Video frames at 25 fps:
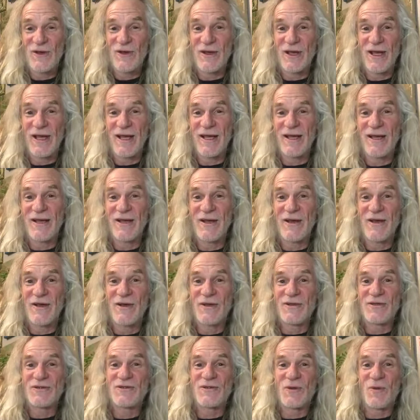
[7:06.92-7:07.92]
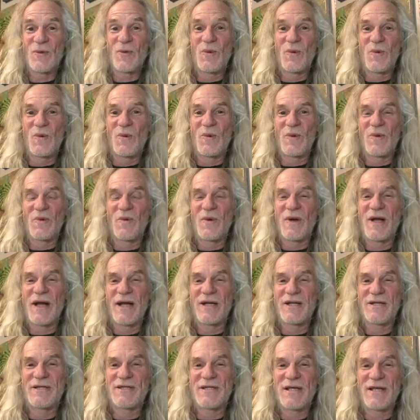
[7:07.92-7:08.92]
Okay? So, what
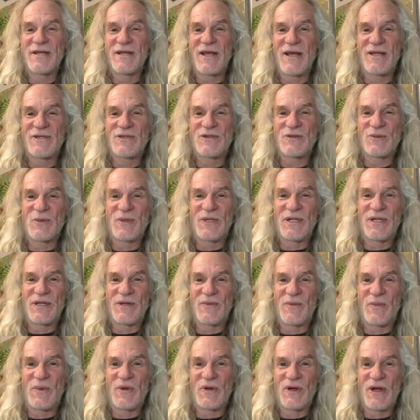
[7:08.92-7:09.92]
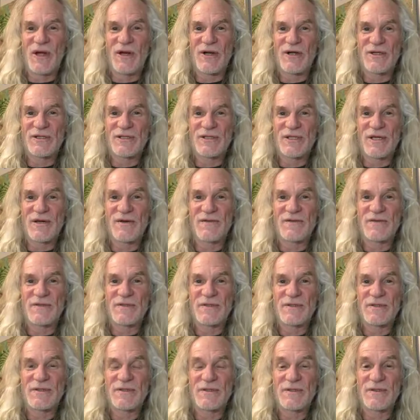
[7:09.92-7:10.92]
kind of deadlines do we need to put on
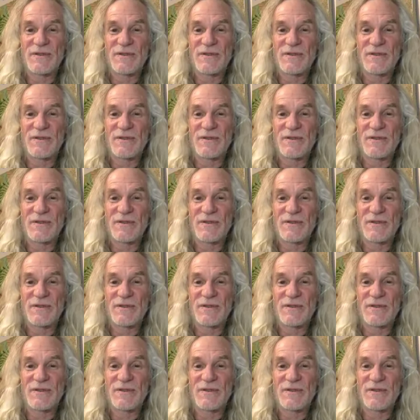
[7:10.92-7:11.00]
ourselves?